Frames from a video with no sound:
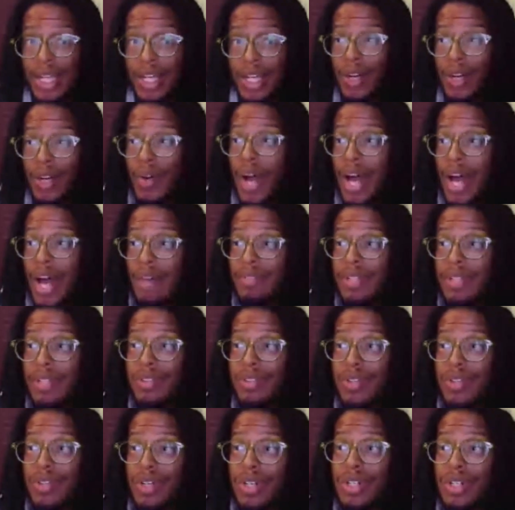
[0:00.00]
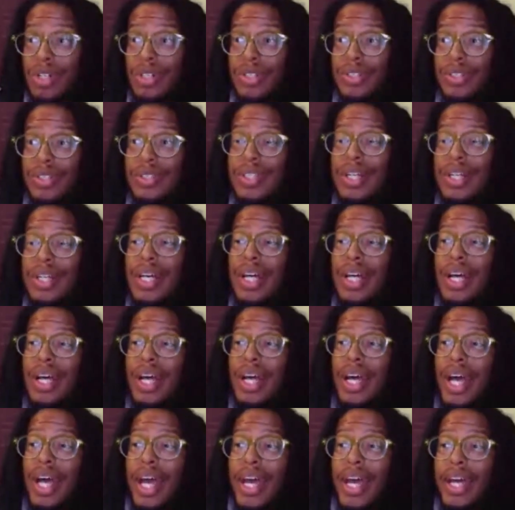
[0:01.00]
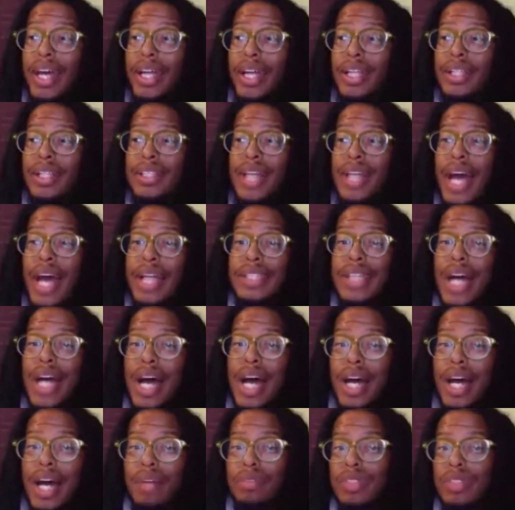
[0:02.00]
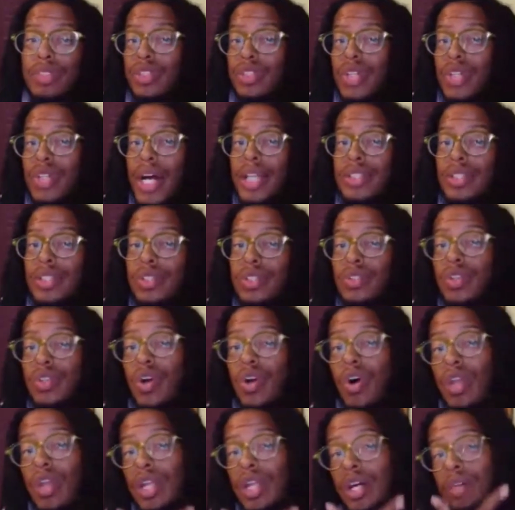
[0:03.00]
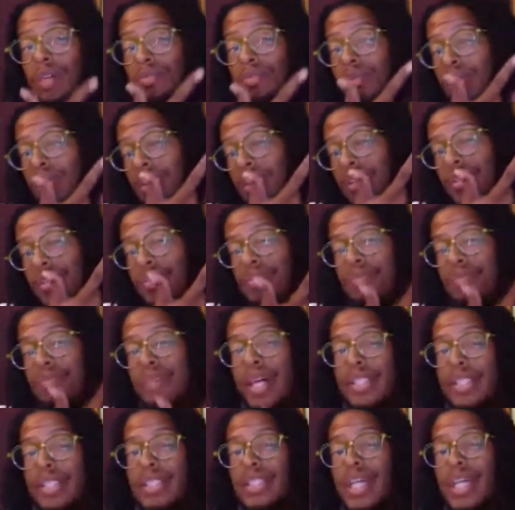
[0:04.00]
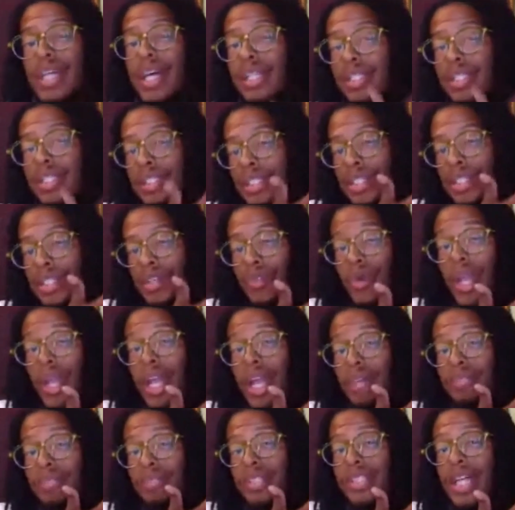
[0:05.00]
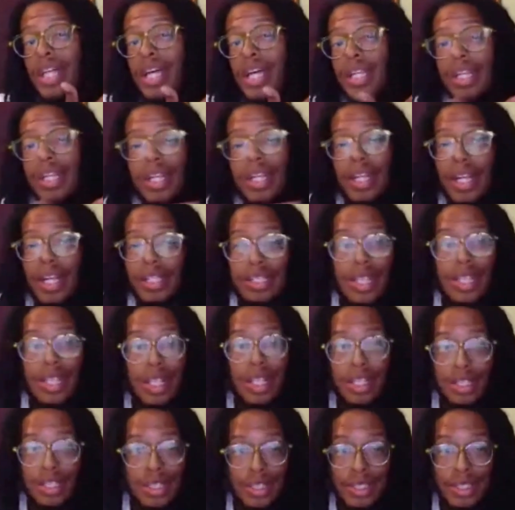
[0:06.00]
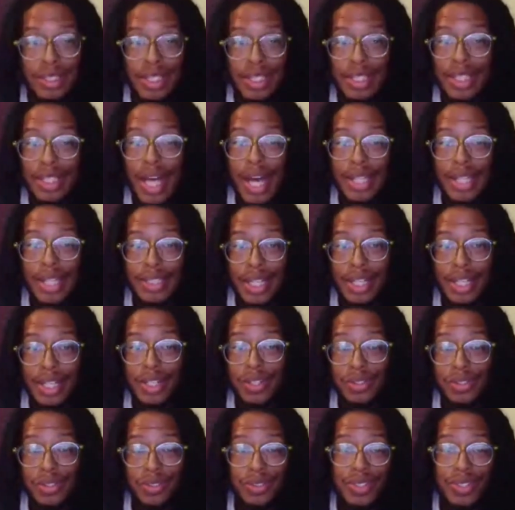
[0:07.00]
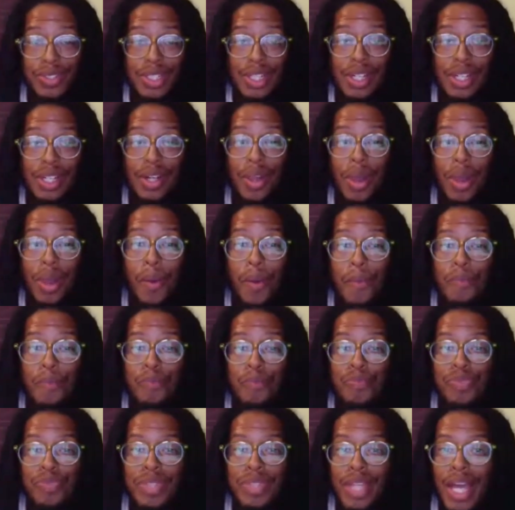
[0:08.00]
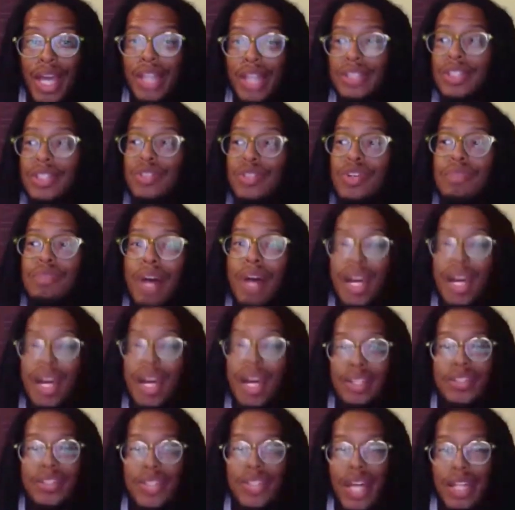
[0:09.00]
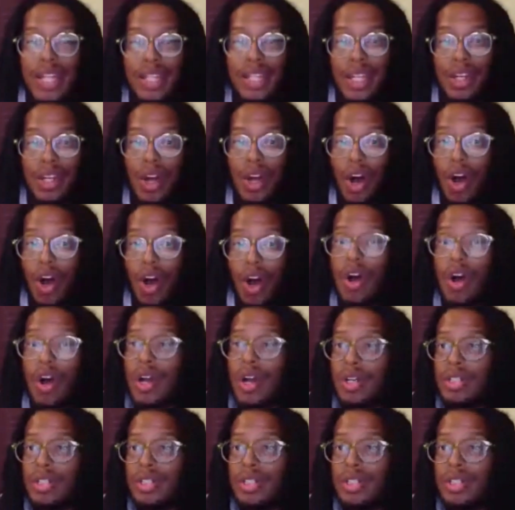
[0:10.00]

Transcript: I have a little girl, and at times she tries to crawl up my chest while I'm standing, and I tell her this is as high as I go. It's a reminder that there are